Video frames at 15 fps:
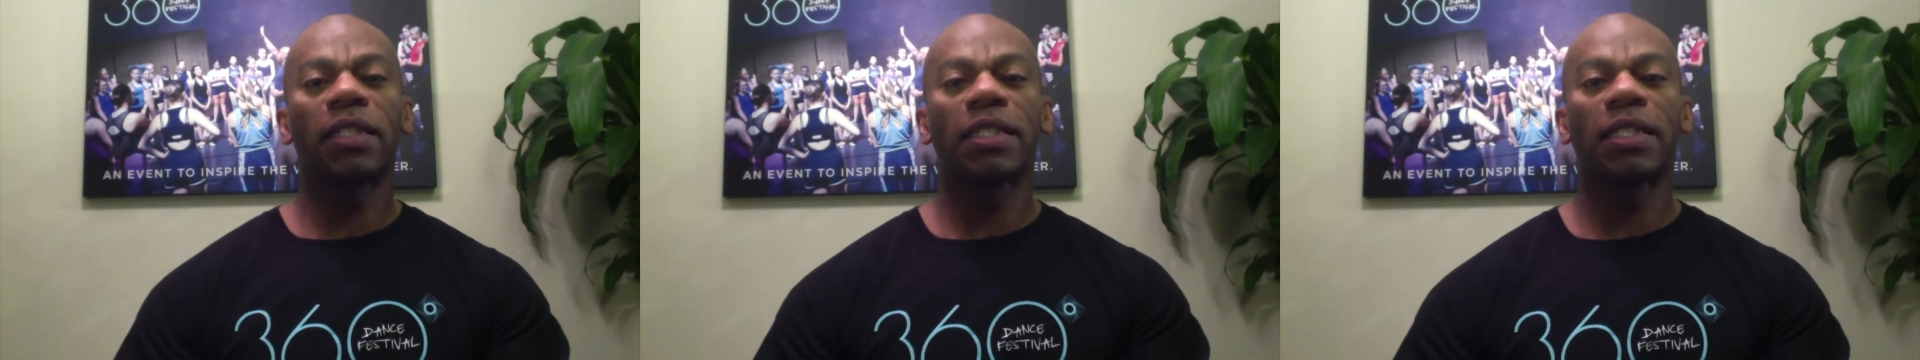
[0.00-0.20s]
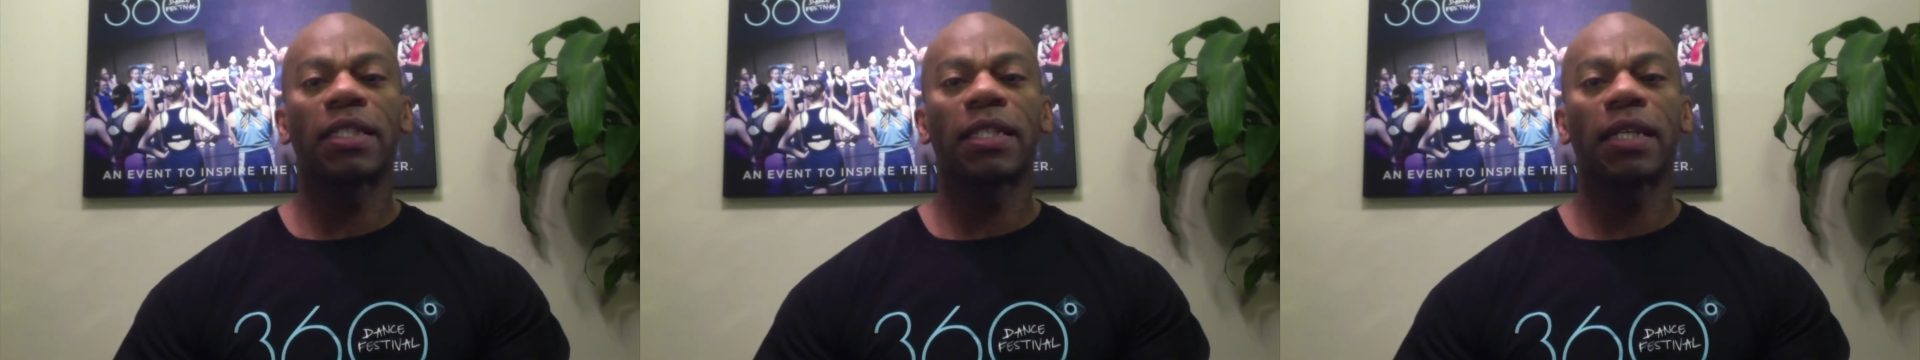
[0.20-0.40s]

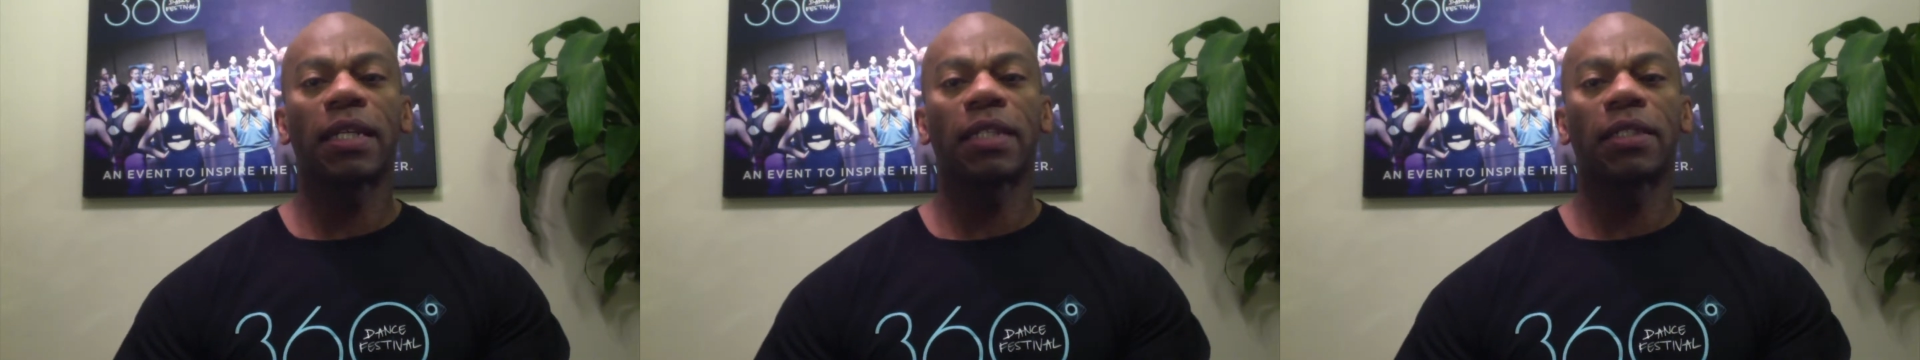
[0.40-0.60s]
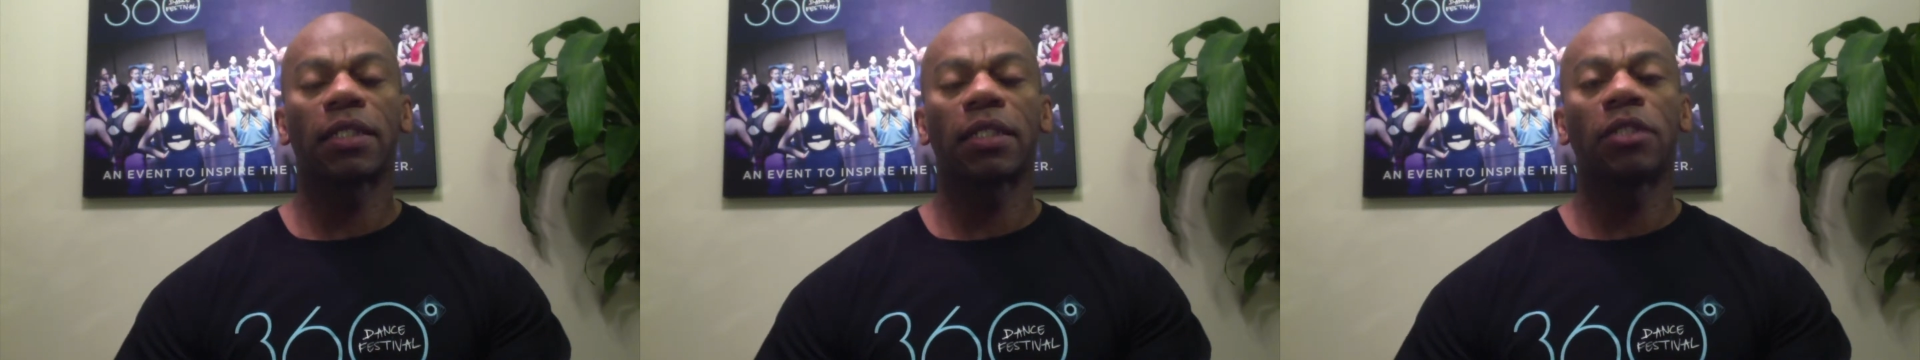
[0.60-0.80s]
see
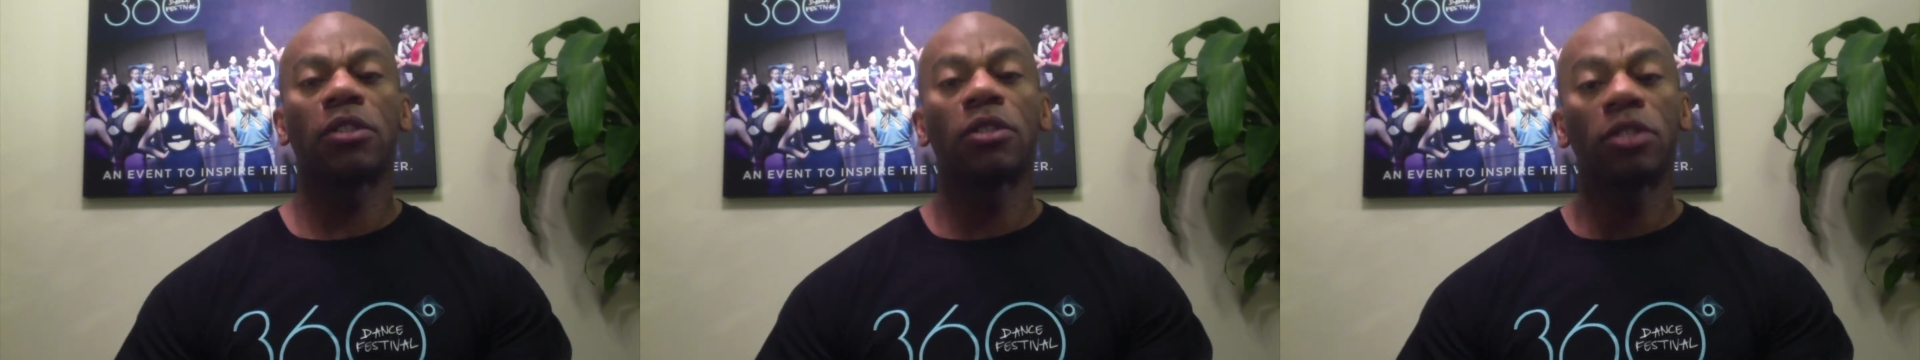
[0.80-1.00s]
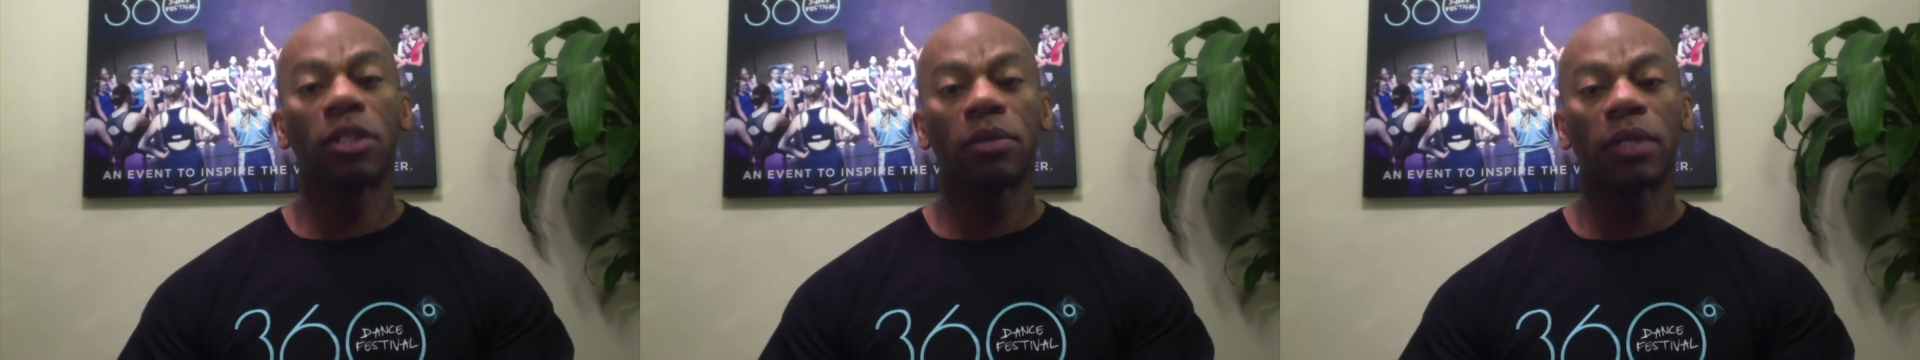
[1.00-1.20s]
it,
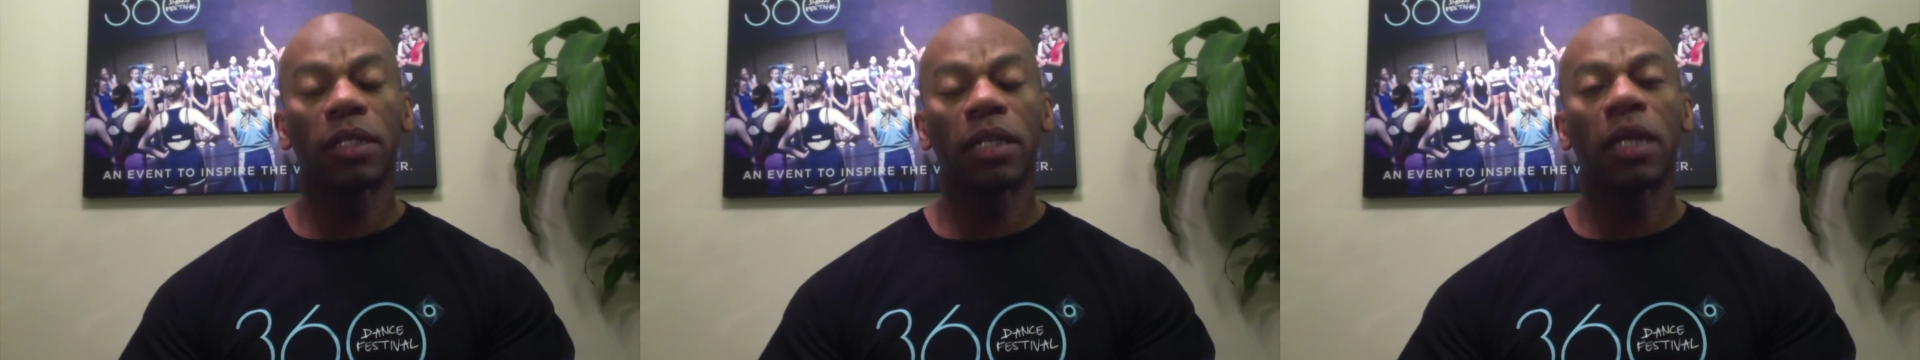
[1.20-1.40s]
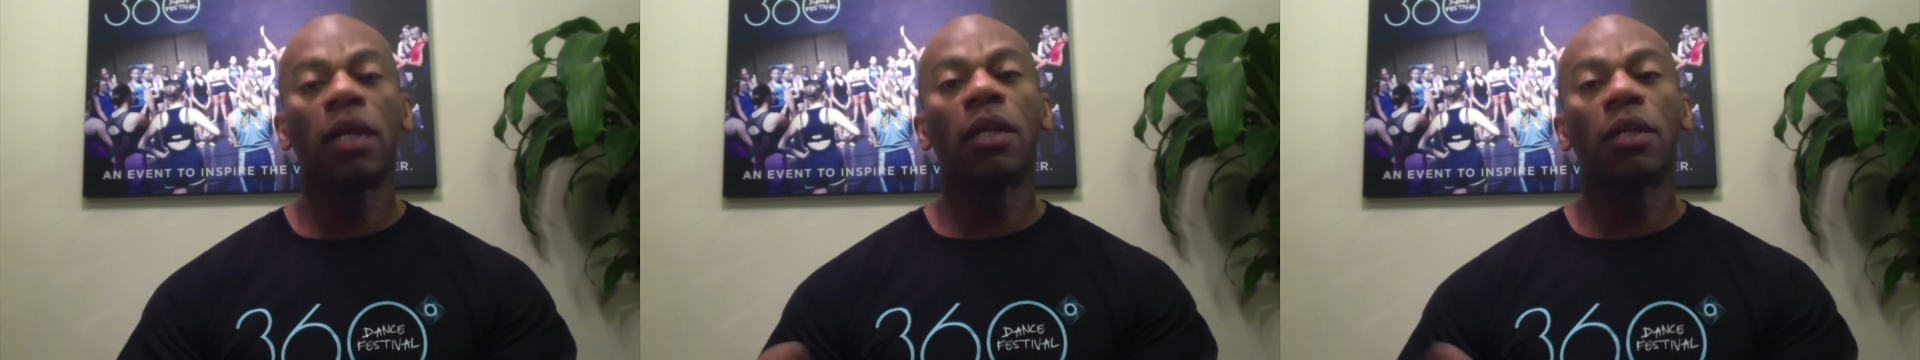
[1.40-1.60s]
and do
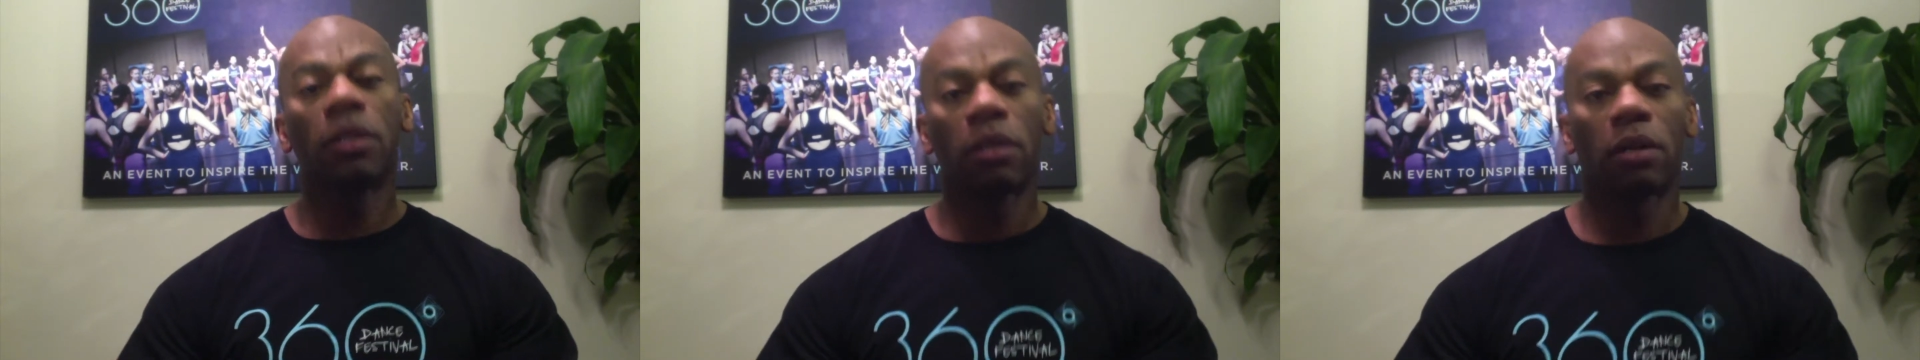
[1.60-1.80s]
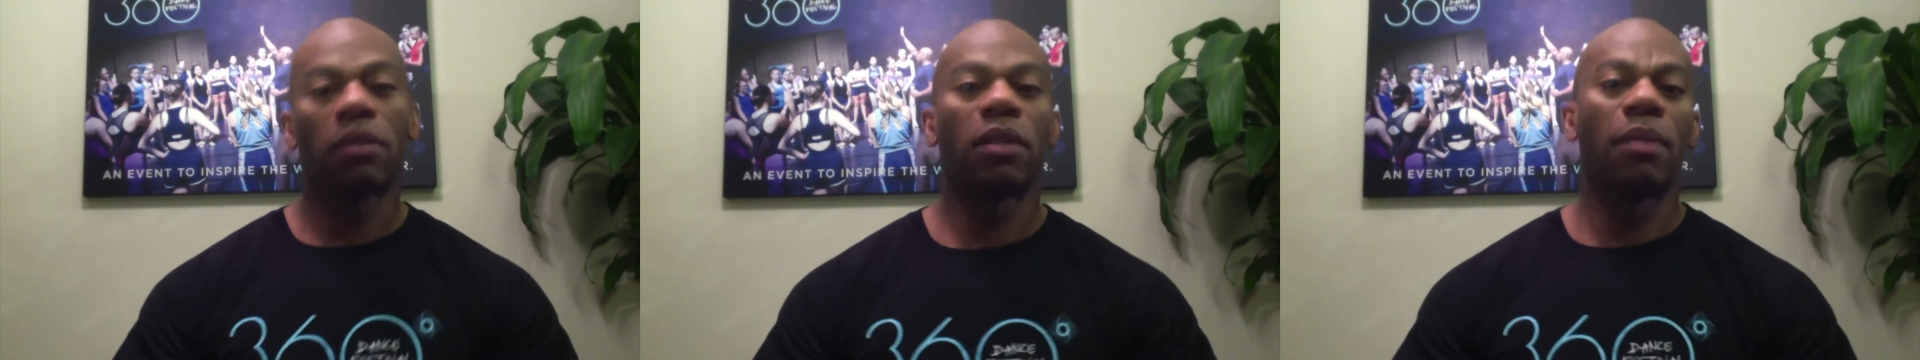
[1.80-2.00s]
it,
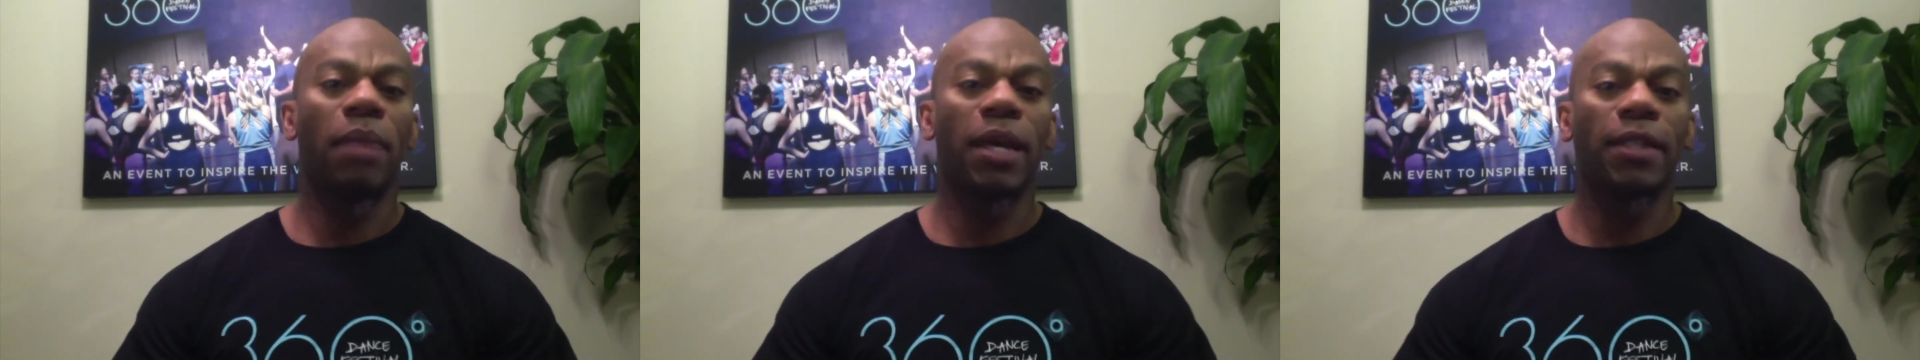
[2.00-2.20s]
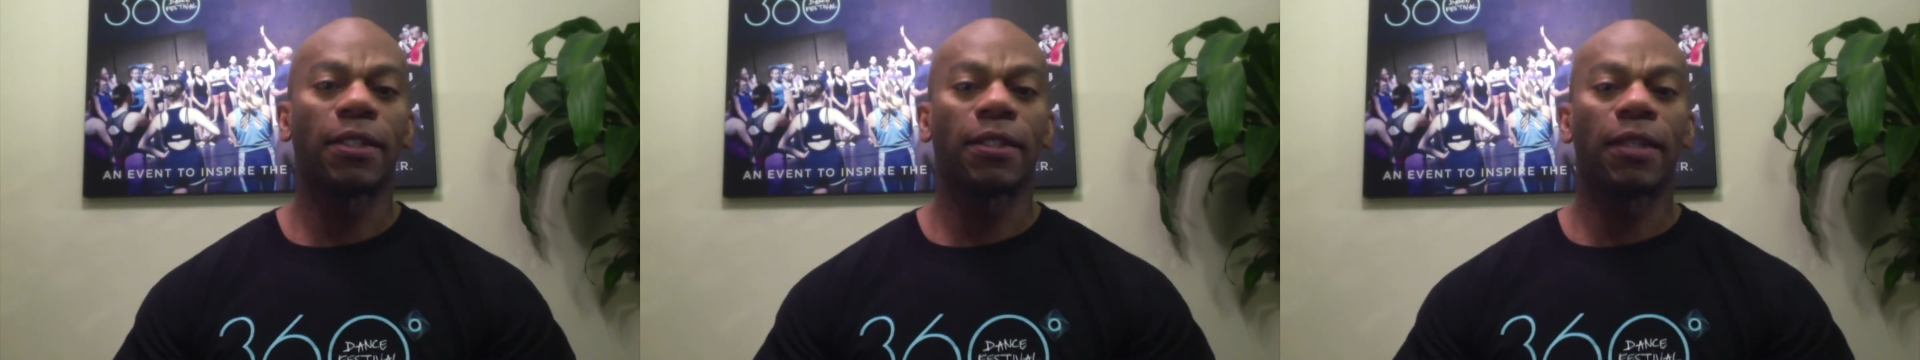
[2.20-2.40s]
you learn the
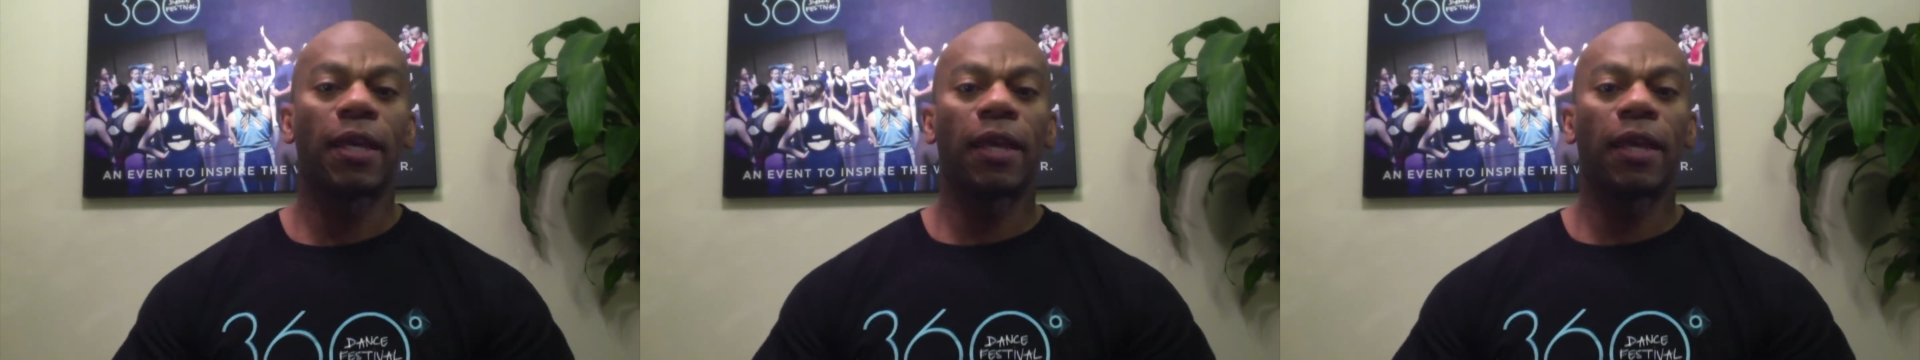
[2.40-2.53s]
best.